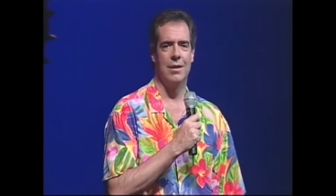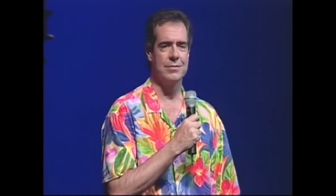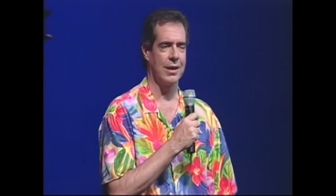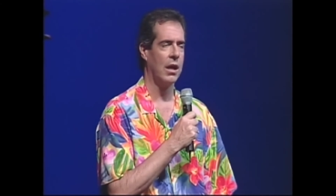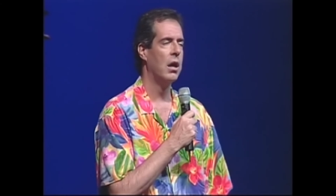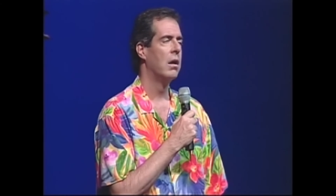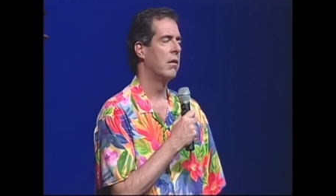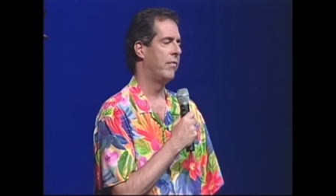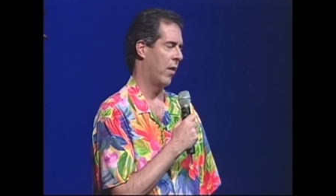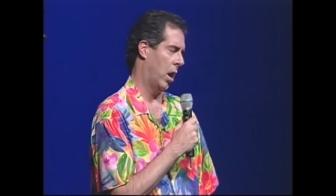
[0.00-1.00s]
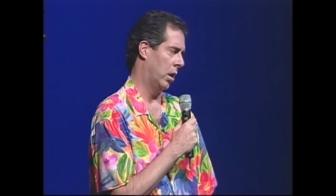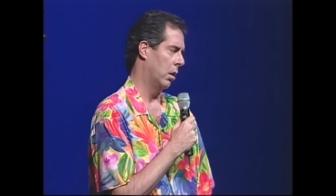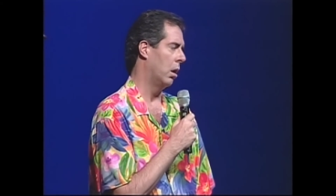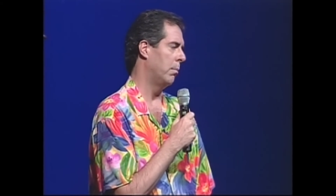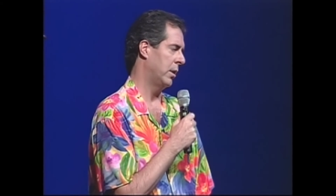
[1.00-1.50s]
I was like, fine,
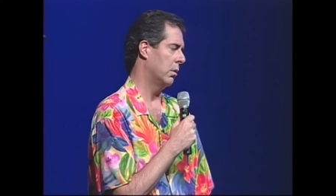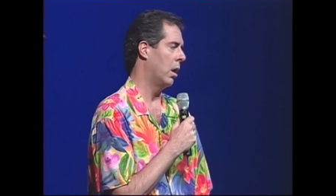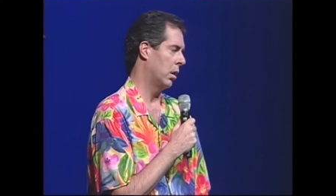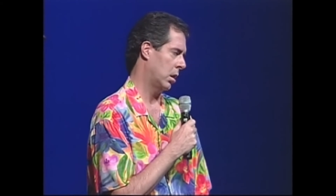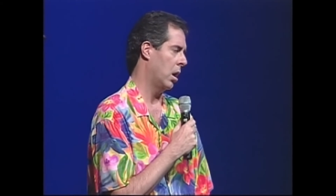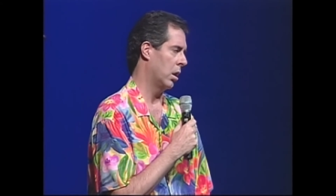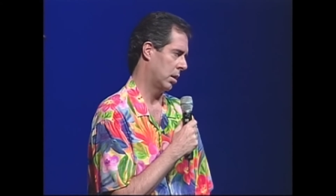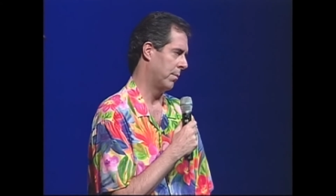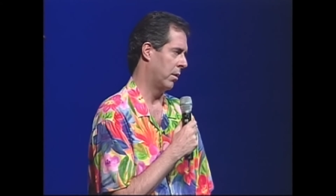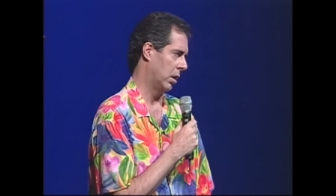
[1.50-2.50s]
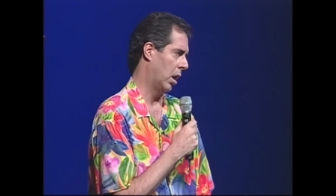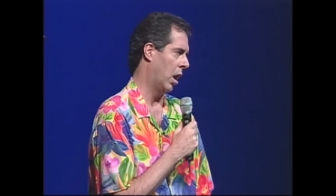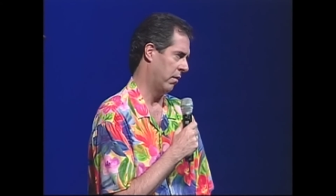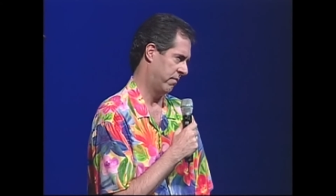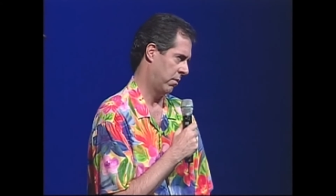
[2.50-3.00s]
I'll be your hunka hunka burning
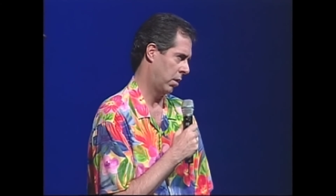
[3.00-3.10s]
love.